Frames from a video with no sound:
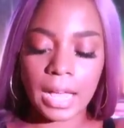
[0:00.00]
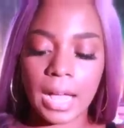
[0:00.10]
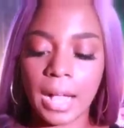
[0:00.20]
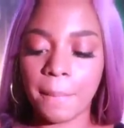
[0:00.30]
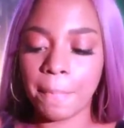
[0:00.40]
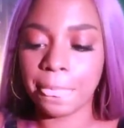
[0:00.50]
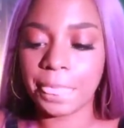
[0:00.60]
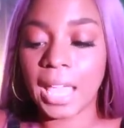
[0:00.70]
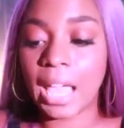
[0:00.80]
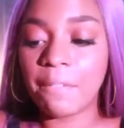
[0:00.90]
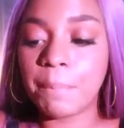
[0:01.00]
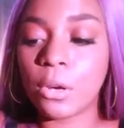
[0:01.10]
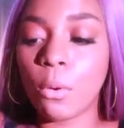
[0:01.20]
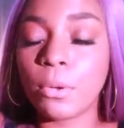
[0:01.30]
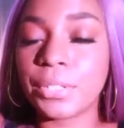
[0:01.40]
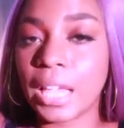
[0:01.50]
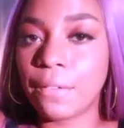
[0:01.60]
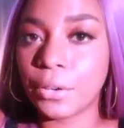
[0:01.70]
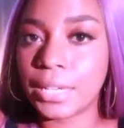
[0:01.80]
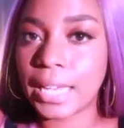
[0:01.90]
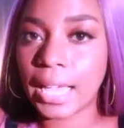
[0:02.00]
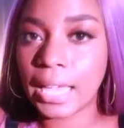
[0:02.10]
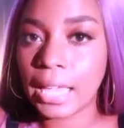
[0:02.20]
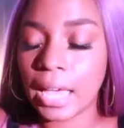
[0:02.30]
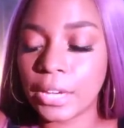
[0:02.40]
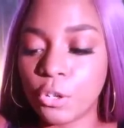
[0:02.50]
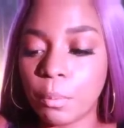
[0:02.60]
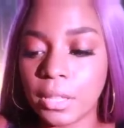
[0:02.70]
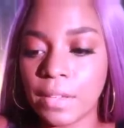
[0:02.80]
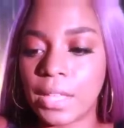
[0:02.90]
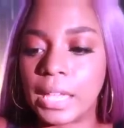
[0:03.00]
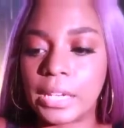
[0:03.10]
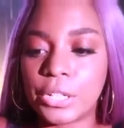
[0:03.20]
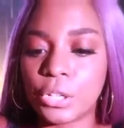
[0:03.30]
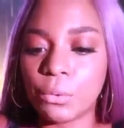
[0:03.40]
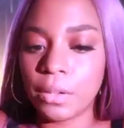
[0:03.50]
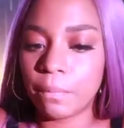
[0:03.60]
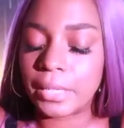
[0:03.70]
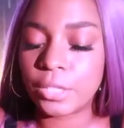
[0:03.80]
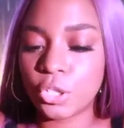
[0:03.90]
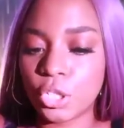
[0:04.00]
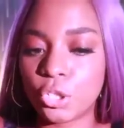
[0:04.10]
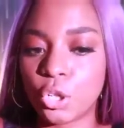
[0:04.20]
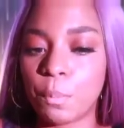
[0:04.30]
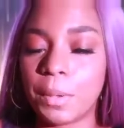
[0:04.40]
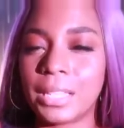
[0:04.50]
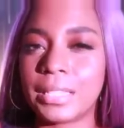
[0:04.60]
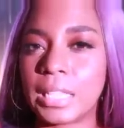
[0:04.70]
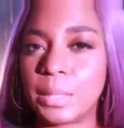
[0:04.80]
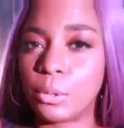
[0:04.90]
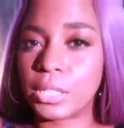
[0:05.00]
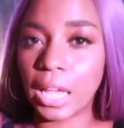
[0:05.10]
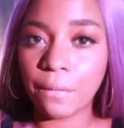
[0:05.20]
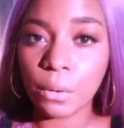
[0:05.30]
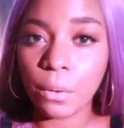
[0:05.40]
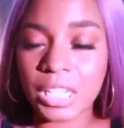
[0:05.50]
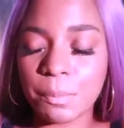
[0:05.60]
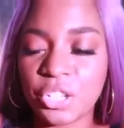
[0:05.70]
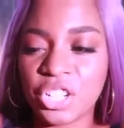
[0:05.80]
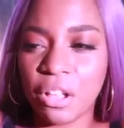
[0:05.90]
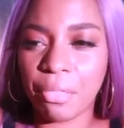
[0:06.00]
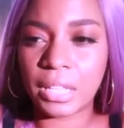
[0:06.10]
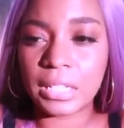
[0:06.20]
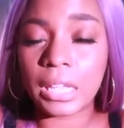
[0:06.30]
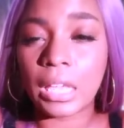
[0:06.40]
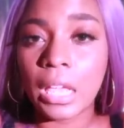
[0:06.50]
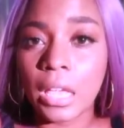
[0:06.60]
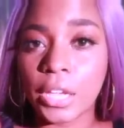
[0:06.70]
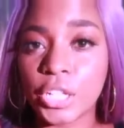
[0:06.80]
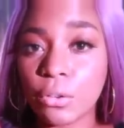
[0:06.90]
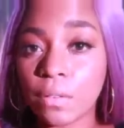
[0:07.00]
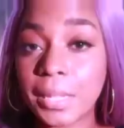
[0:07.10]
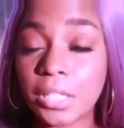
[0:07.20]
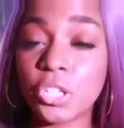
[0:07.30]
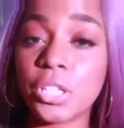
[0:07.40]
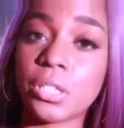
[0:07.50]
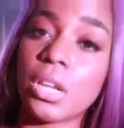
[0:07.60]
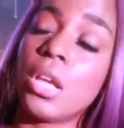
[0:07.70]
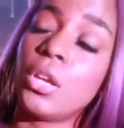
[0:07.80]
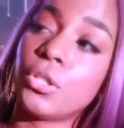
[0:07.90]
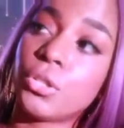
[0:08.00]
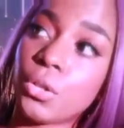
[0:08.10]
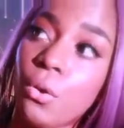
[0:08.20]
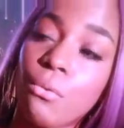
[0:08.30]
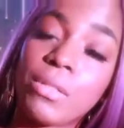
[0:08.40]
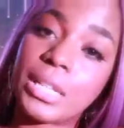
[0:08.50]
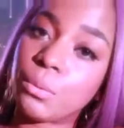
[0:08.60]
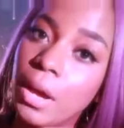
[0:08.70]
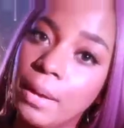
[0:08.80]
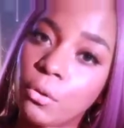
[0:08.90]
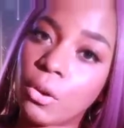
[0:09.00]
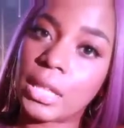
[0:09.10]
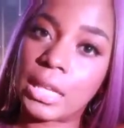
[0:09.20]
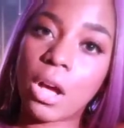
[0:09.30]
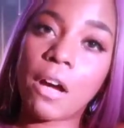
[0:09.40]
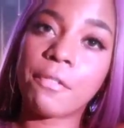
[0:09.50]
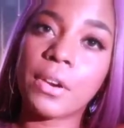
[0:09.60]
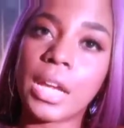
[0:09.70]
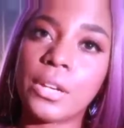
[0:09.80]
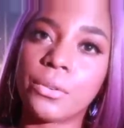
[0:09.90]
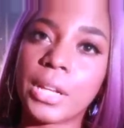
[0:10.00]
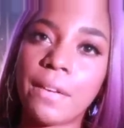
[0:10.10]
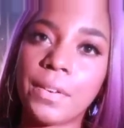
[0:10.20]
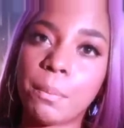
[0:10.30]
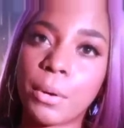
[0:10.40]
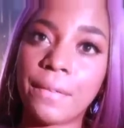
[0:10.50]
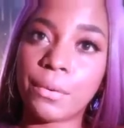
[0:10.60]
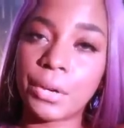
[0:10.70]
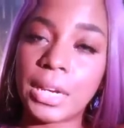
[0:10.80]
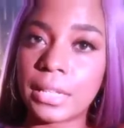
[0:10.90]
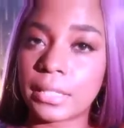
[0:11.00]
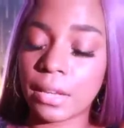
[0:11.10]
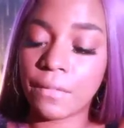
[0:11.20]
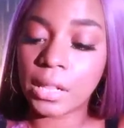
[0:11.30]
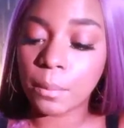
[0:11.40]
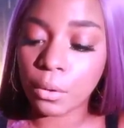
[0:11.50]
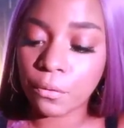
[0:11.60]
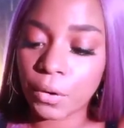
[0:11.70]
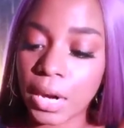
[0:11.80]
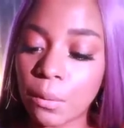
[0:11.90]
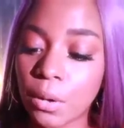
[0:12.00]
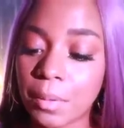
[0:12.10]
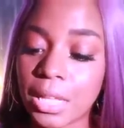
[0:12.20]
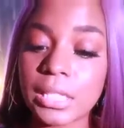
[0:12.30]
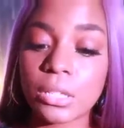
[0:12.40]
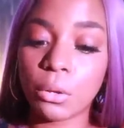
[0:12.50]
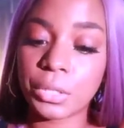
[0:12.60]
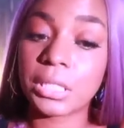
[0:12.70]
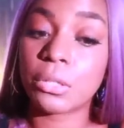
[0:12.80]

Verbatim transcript: Um, they have been almost every day. I do believe that intuitive messages should be accessible to everyone, especially authentic intuitive messages. So that's why I'm creating that offering. I don't have any private readings available for anyone, but that's as close as